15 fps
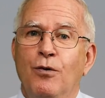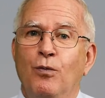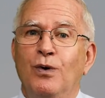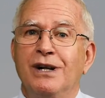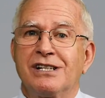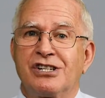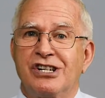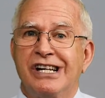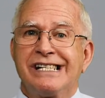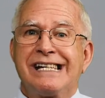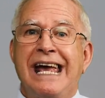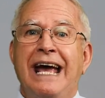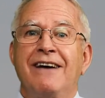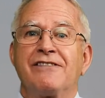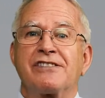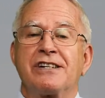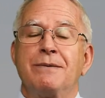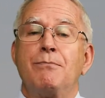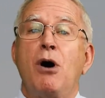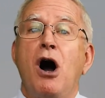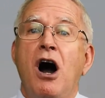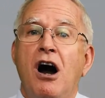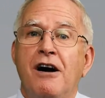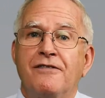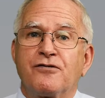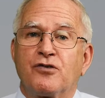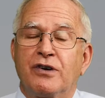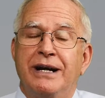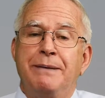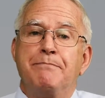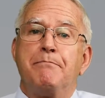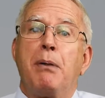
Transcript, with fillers: we'll just have some offering